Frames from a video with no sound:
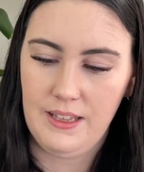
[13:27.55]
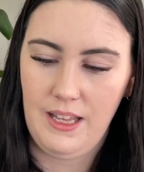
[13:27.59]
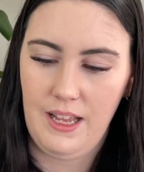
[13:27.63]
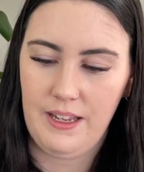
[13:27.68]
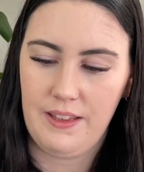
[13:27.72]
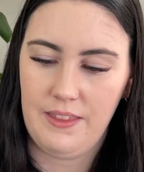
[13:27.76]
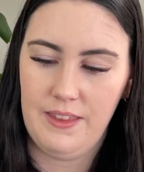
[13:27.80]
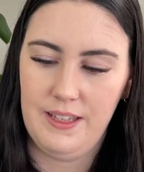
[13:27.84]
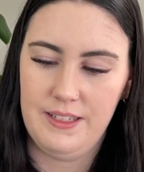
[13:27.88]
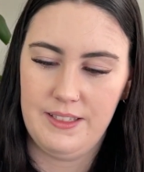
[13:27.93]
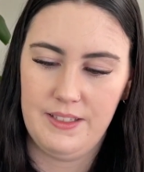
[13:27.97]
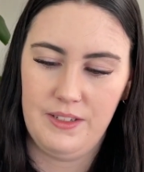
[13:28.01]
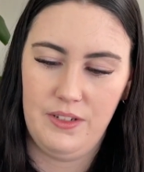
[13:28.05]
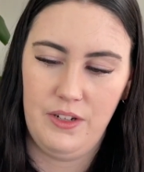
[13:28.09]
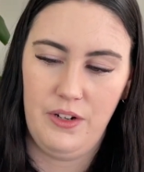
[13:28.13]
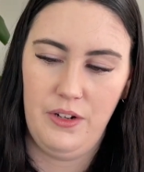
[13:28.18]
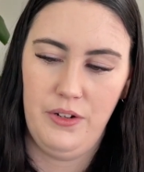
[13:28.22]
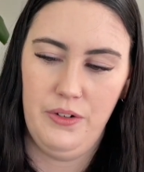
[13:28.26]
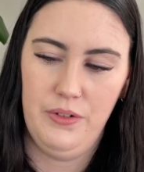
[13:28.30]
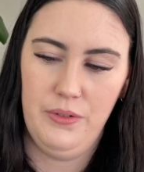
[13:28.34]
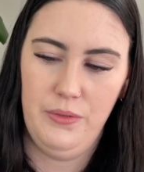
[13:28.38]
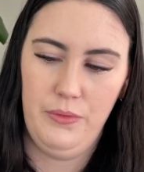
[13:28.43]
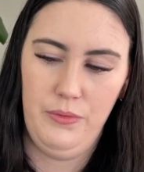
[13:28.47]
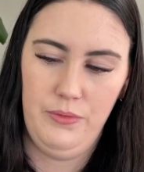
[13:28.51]
Like there's
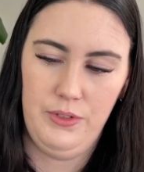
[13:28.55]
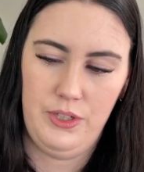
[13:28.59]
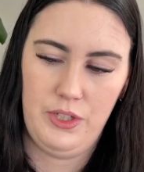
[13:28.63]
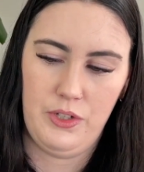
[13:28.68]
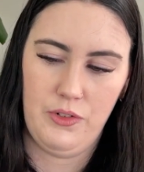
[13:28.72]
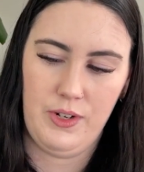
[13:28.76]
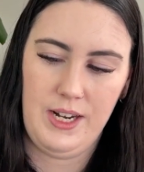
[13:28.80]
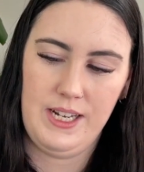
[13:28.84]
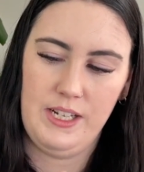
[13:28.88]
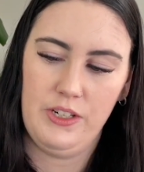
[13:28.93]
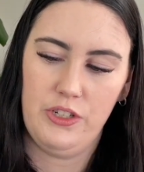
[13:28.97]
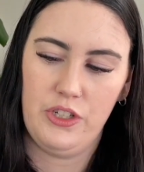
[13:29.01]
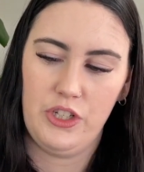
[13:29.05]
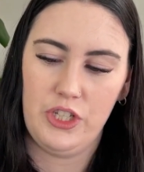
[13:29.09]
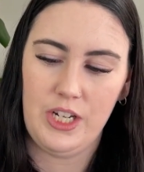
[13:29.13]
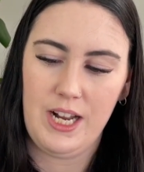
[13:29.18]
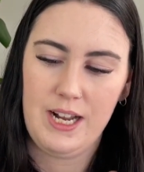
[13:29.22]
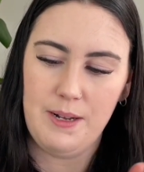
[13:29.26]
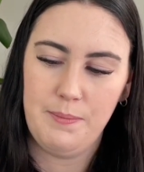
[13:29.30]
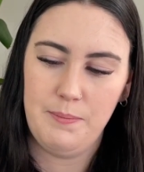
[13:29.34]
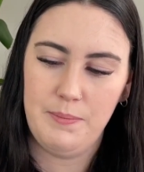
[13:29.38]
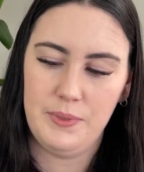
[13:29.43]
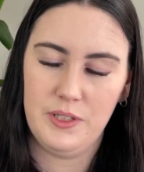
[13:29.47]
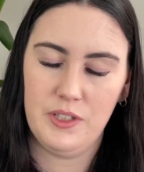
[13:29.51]
no strange
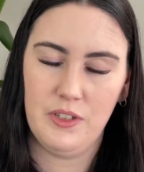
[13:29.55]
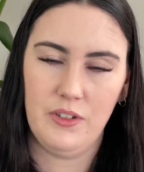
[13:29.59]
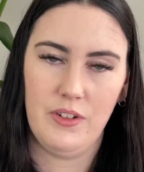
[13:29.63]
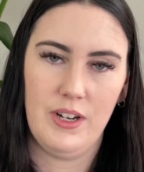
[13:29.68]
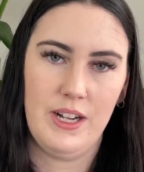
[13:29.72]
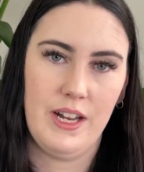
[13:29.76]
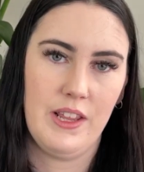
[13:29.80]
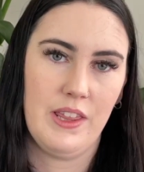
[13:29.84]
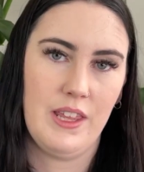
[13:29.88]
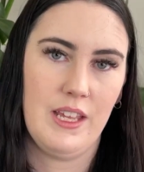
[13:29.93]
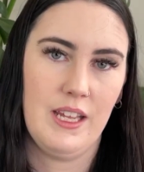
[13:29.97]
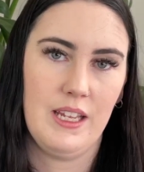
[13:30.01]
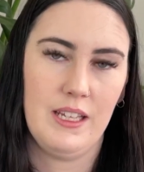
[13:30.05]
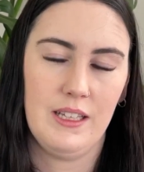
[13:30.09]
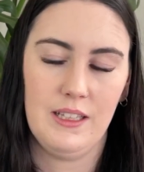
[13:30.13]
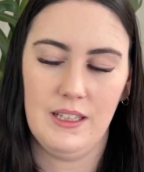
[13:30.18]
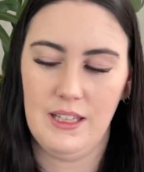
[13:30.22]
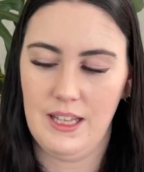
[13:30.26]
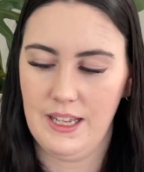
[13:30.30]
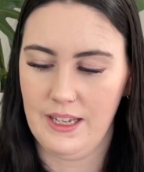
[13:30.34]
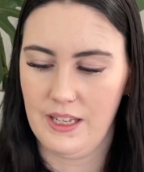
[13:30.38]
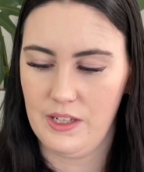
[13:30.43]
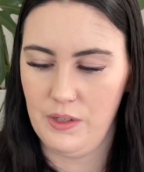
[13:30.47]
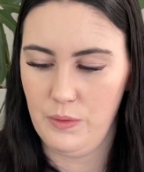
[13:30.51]
shapes or anything
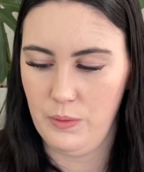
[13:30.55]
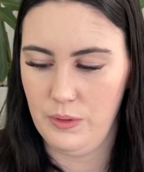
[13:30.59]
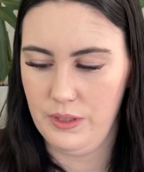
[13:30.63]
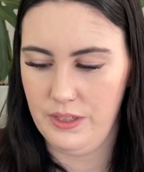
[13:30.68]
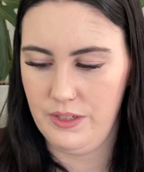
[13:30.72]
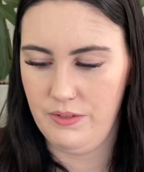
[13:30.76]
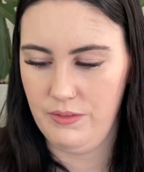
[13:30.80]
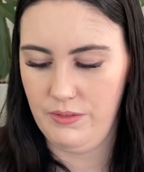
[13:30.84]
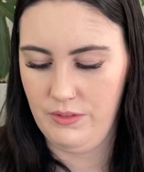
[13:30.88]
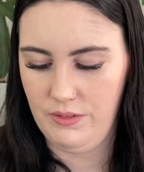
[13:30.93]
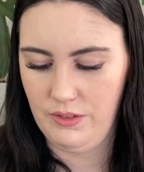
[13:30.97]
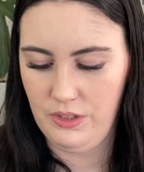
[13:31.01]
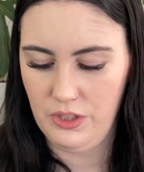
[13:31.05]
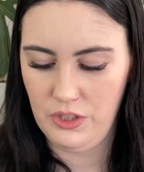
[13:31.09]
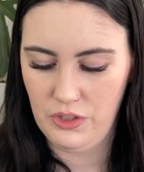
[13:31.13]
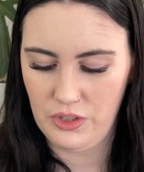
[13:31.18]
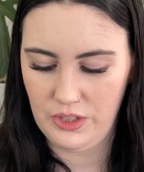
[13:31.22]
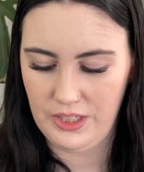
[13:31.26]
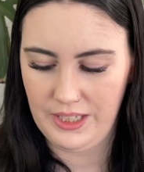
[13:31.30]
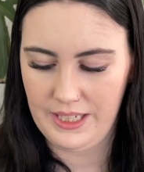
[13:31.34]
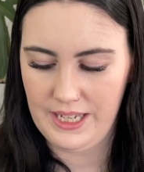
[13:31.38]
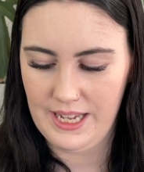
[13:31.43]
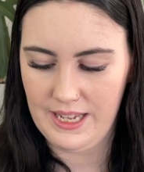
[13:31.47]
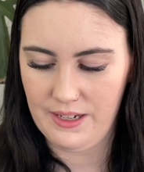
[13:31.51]
like you would
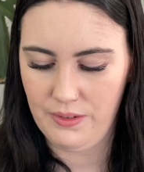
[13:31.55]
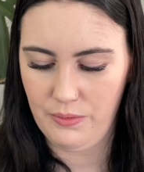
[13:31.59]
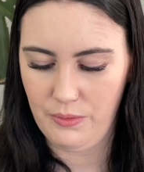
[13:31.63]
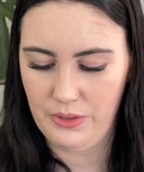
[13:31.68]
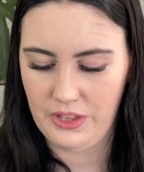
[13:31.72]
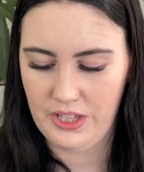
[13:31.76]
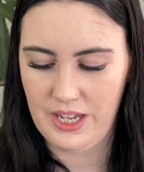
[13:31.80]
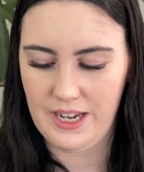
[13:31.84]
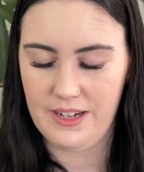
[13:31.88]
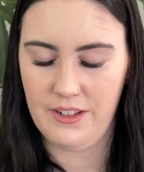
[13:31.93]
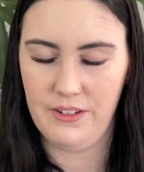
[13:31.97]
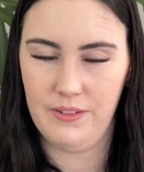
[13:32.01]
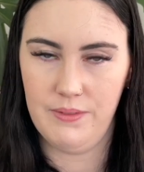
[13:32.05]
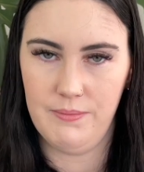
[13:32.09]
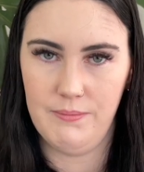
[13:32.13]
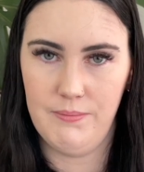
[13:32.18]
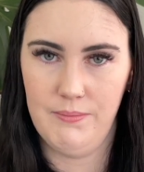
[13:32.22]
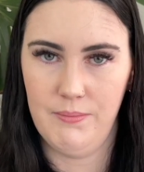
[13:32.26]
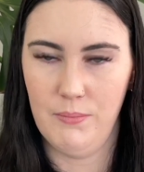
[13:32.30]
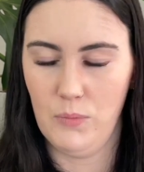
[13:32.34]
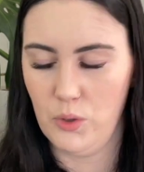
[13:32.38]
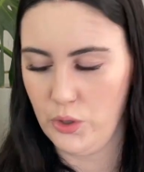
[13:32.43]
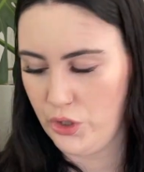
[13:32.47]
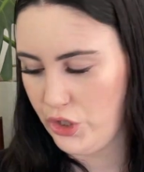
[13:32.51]
usually get with kind
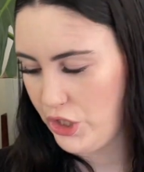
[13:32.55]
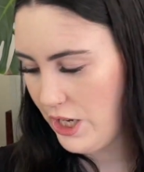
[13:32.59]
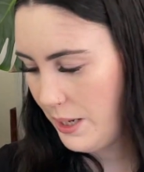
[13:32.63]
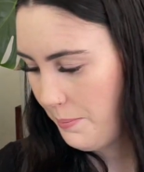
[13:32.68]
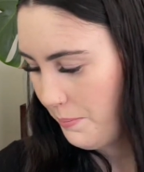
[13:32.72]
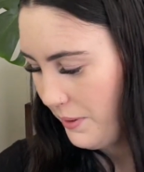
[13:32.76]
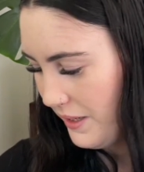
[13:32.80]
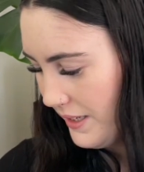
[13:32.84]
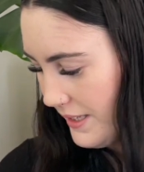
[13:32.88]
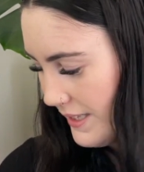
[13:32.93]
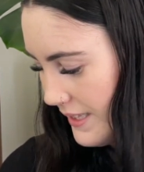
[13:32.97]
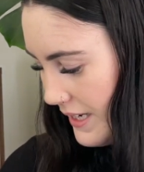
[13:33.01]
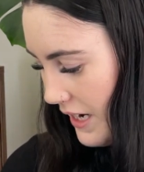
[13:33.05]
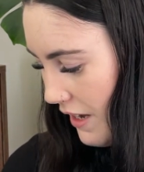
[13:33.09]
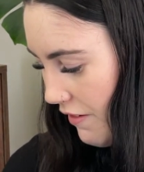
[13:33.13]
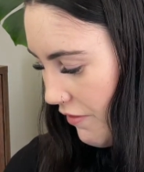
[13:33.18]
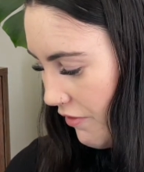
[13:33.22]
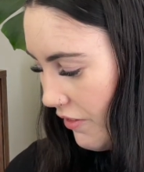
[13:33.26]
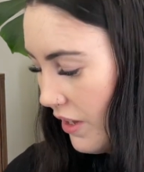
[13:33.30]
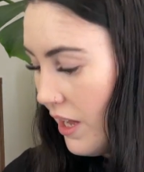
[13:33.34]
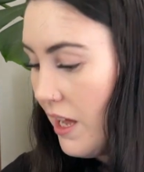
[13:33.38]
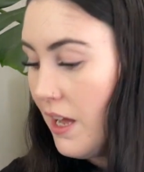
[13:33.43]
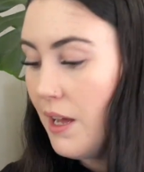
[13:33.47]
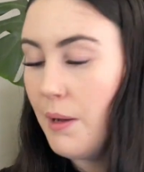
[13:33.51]
of more cheaper
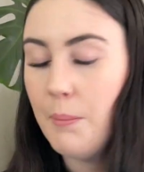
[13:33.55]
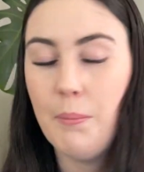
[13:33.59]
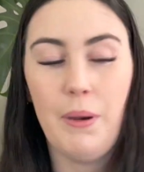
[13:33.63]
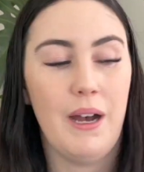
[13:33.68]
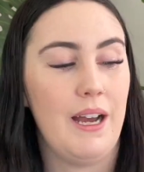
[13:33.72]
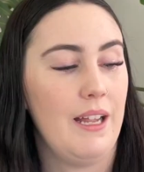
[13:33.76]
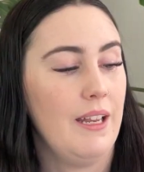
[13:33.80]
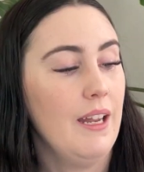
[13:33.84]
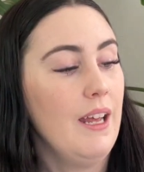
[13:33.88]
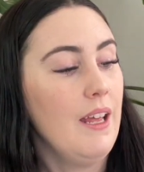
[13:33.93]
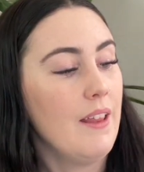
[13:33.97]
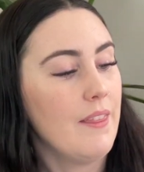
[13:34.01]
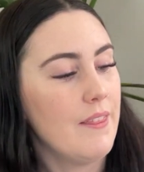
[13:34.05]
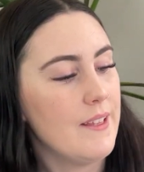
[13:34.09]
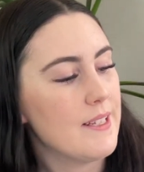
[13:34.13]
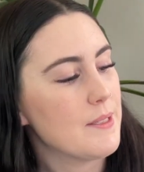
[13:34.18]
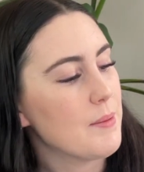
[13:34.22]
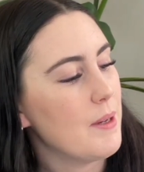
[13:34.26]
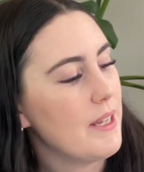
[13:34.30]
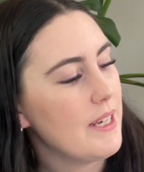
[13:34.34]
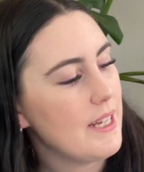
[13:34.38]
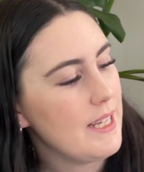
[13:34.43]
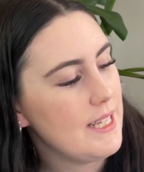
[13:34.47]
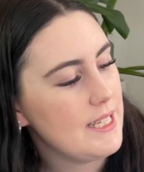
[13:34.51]
stuff, but this
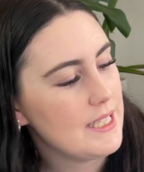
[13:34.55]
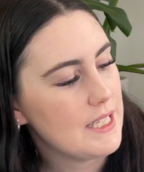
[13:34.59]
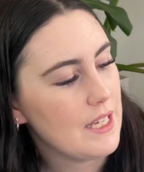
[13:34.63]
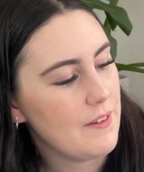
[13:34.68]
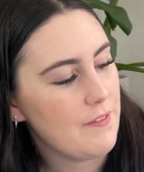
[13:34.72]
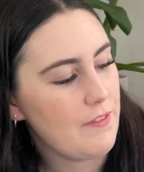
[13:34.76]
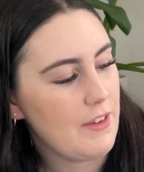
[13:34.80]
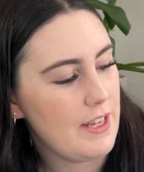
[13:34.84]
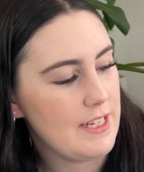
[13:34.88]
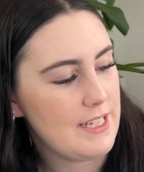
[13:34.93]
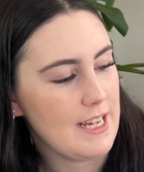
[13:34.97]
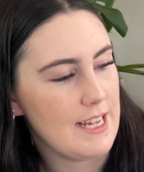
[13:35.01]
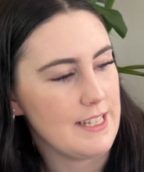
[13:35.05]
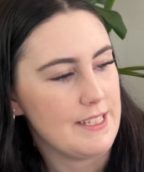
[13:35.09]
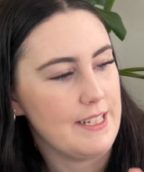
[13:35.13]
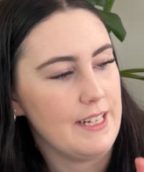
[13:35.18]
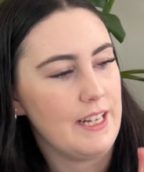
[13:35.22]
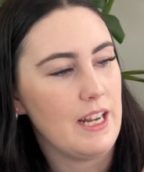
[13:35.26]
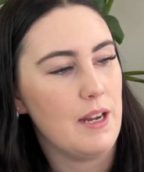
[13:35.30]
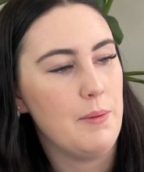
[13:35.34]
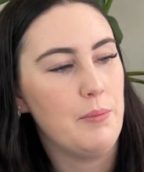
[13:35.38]
one is fantastic.